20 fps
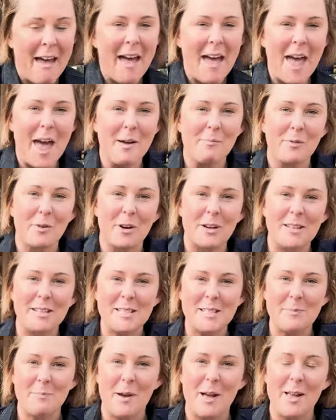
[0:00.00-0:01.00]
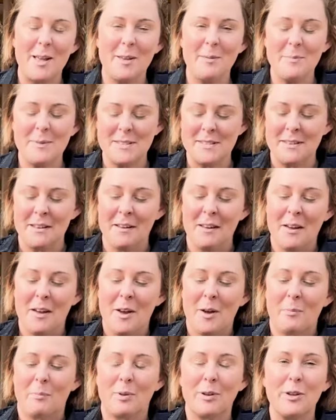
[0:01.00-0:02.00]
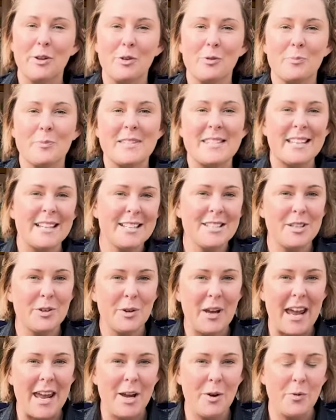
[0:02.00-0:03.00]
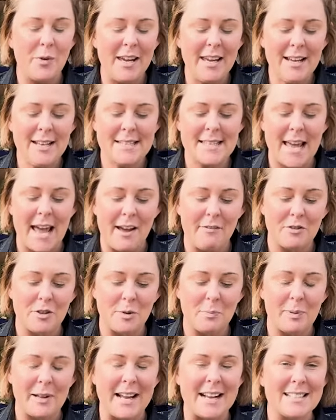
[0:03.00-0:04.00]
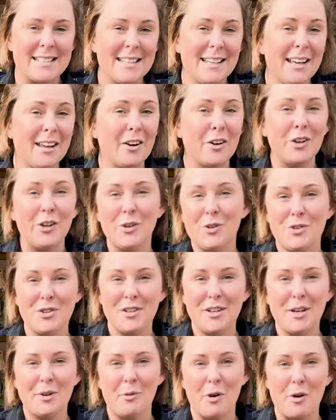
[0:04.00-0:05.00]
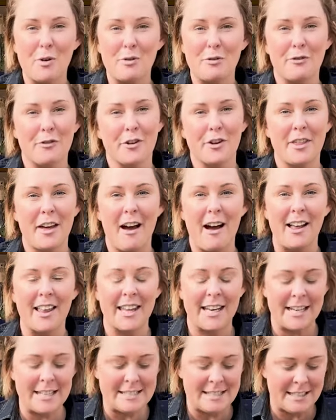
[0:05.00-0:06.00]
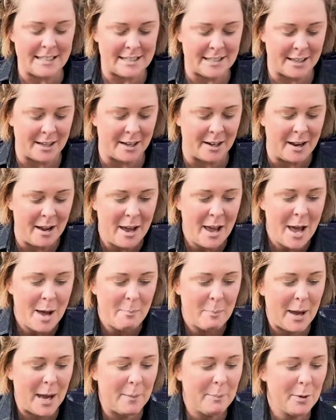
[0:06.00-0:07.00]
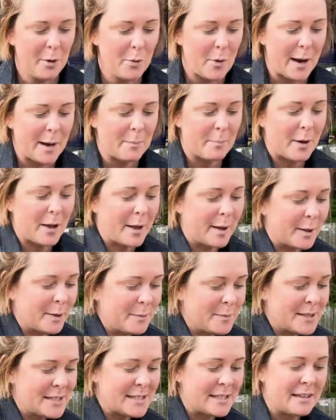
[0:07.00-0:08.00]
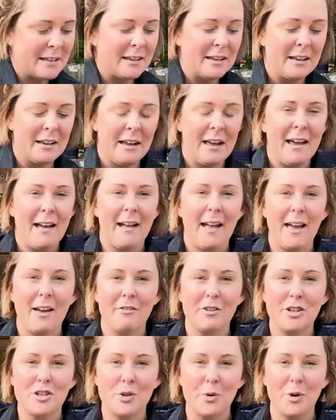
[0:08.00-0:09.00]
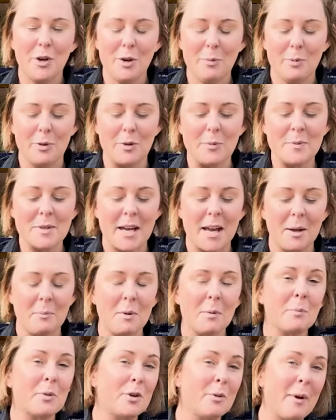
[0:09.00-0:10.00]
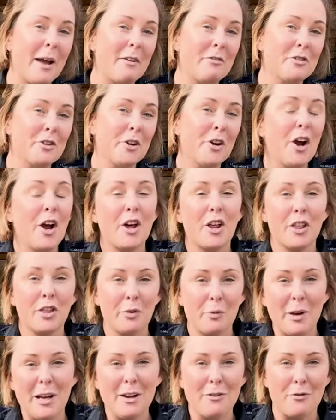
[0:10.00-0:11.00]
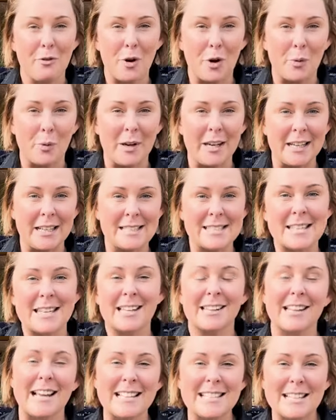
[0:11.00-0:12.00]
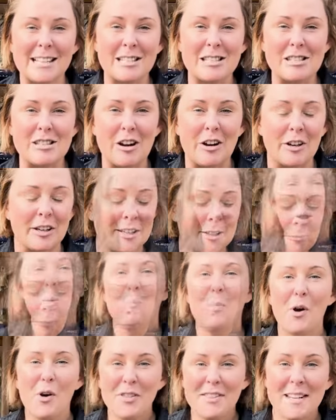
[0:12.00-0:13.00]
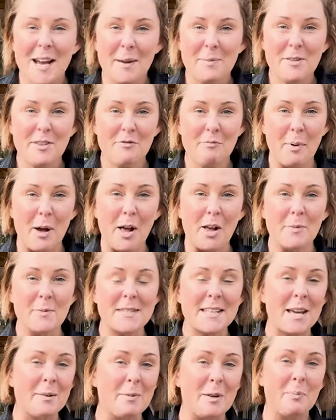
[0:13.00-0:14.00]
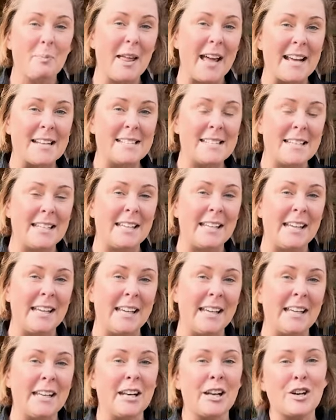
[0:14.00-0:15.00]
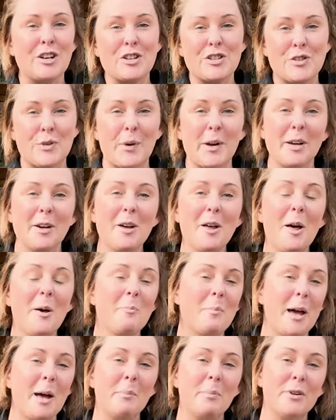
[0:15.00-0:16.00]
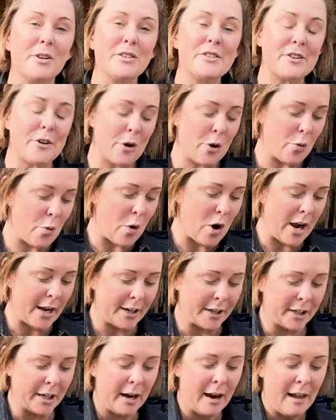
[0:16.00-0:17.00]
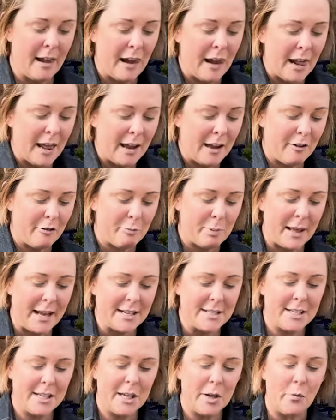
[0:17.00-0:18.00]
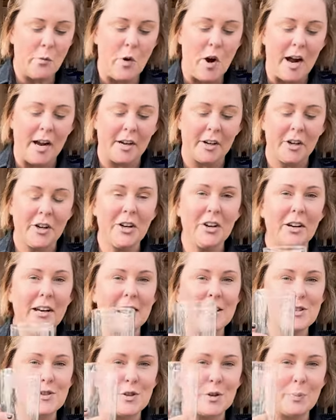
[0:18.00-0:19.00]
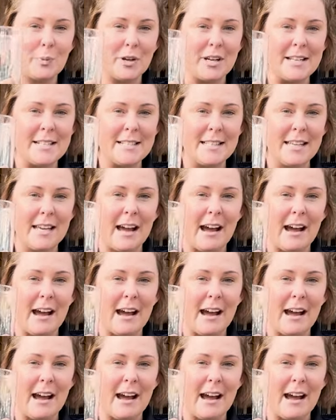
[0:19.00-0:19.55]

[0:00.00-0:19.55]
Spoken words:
Amaryllis bulbs bloom 6 to 8 weeks after planting and are usually grown for the holiday season. Paperwhite bulbs have a shorter bloom time and bloom after 3 to 4 weeks. Let's get started. Both types of bulbs can be planted in soil, pebbles, or water. If planting in water, it's super easy.